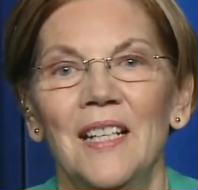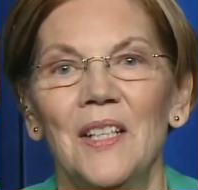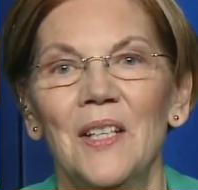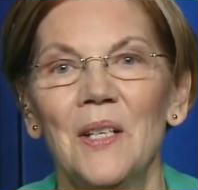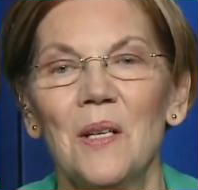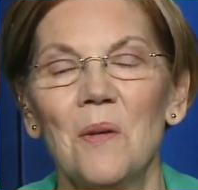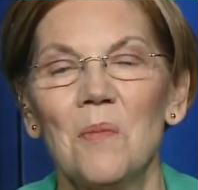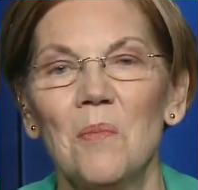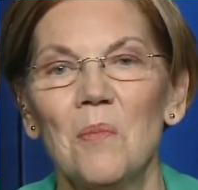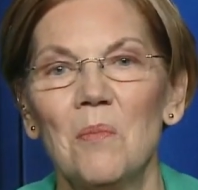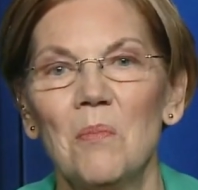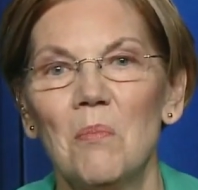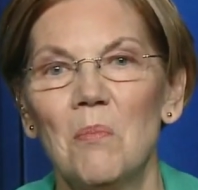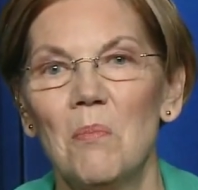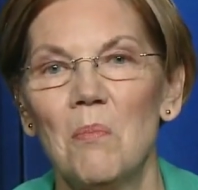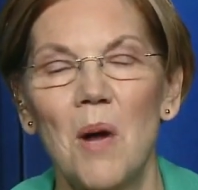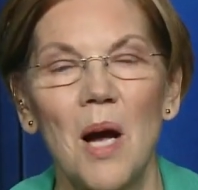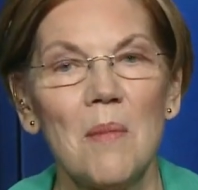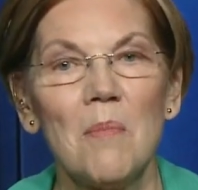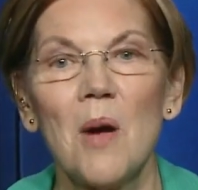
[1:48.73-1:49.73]
You know,
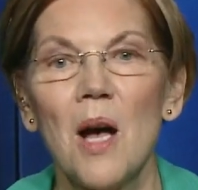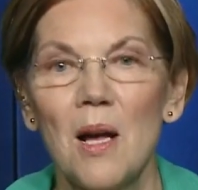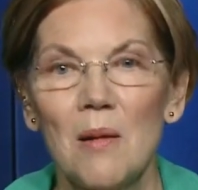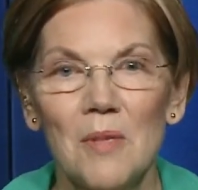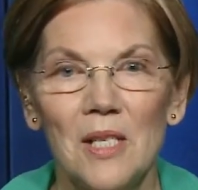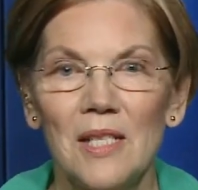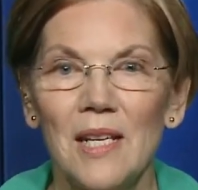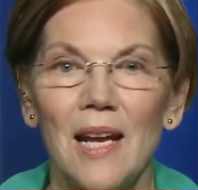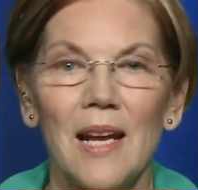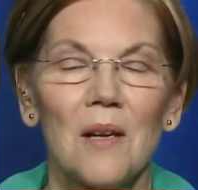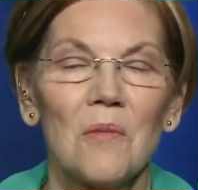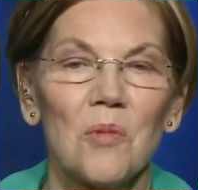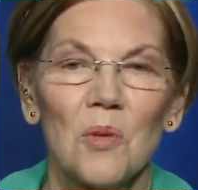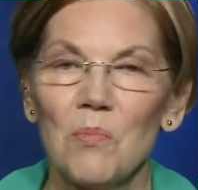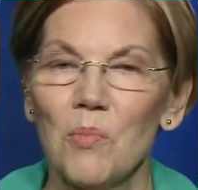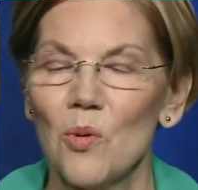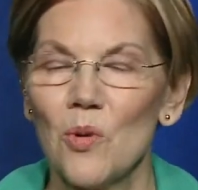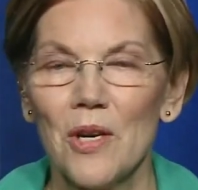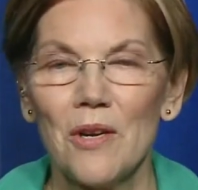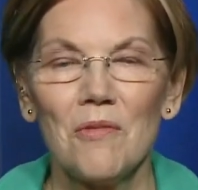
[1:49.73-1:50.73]
my mom and dad were
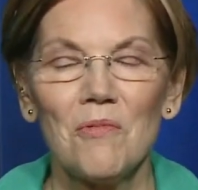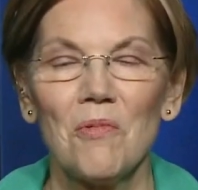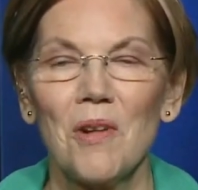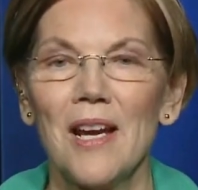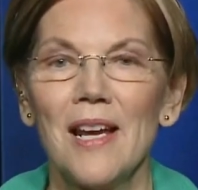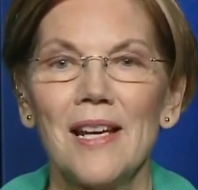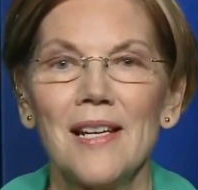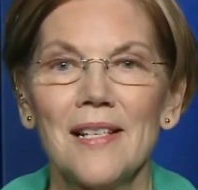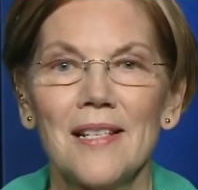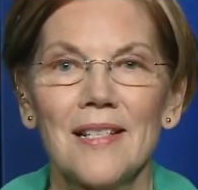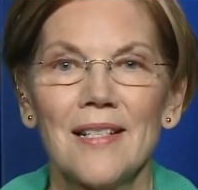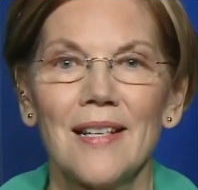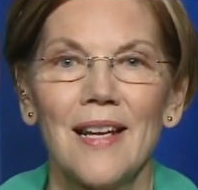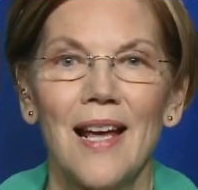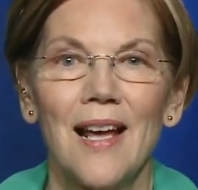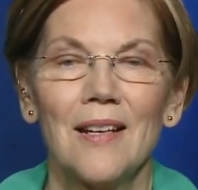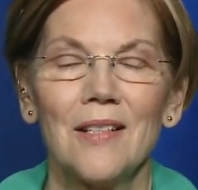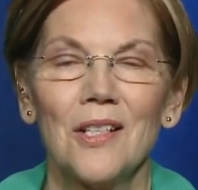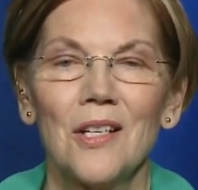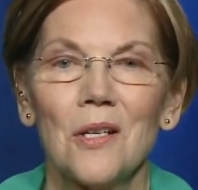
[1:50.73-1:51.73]
born and raised
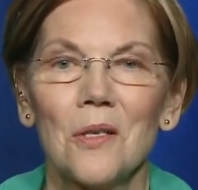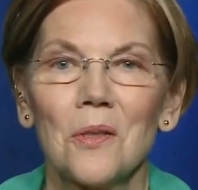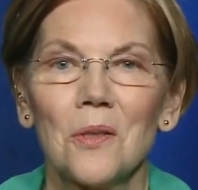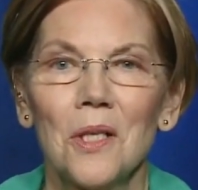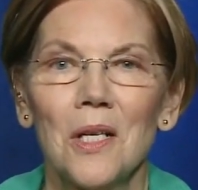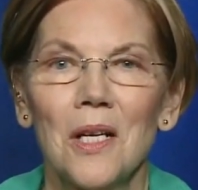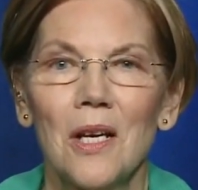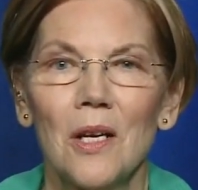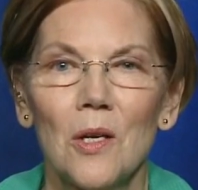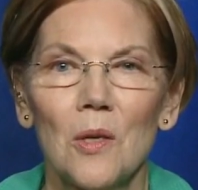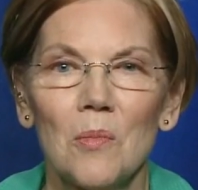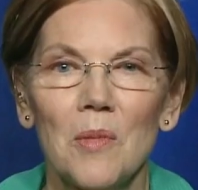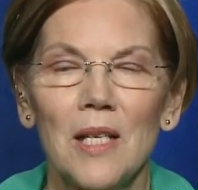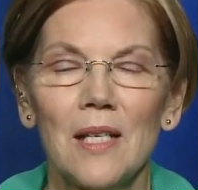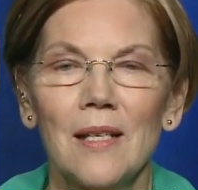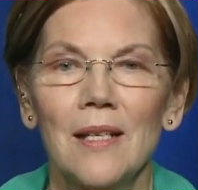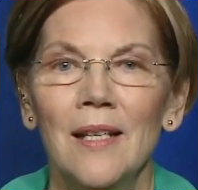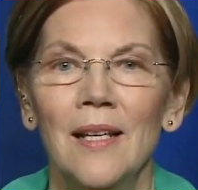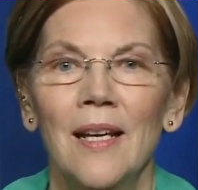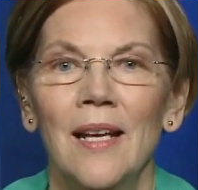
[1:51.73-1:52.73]
out in
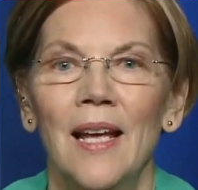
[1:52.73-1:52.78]
Oklahoma,